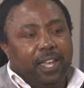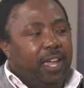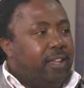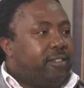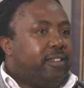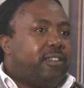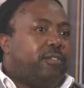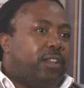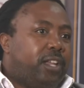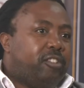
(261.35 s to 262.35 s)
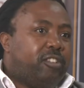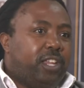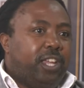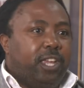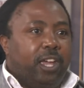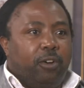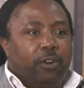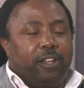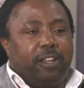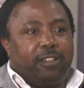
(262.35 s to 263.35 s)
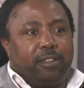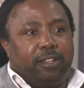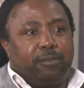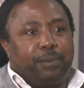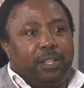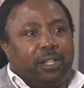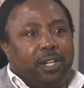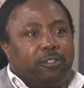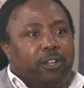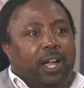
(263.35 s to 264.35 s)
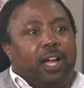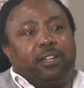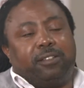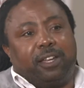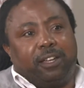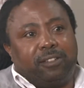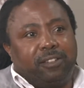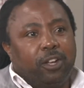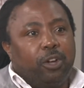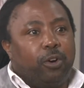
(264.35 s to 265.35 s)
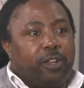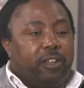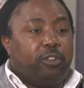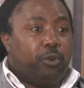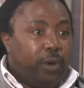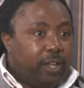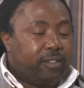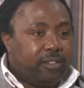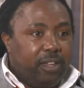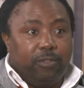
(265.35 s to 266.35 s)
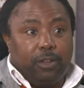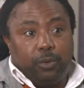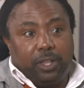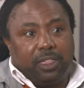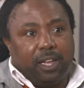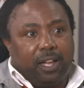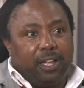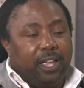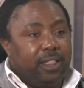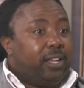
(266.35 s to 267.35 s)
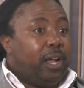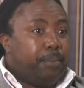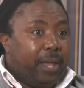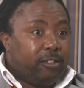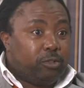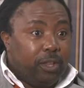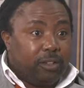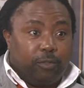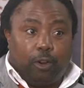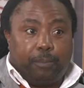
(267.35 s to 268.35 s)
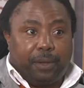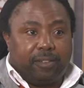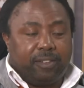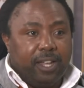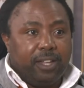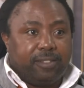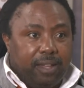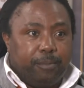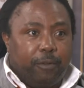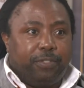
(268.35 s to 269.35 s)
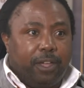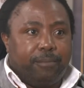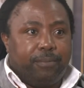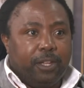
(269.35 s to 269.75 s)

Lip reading: as a civil engineer or has been trained as an architect or as a QS, even with that applies to the developers. Some of them